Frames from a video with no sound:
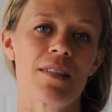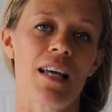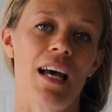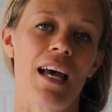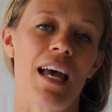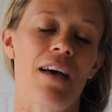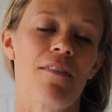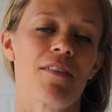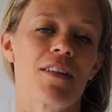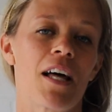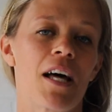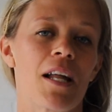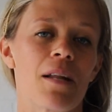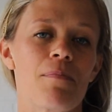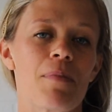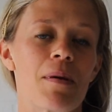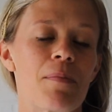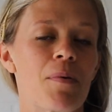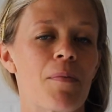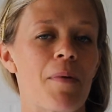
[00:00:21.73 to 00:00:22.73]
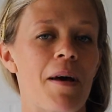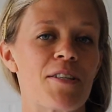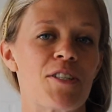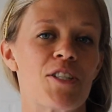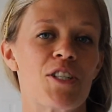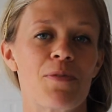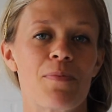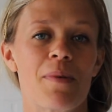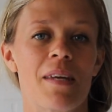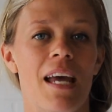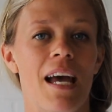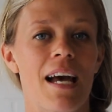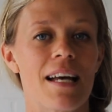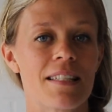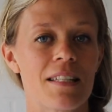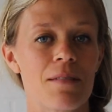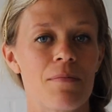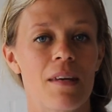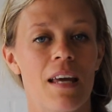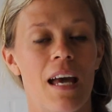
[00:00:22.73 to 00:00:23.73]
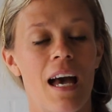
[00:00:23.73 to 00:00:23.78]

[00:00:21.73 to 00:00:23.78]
I have a lot of people message me asking me,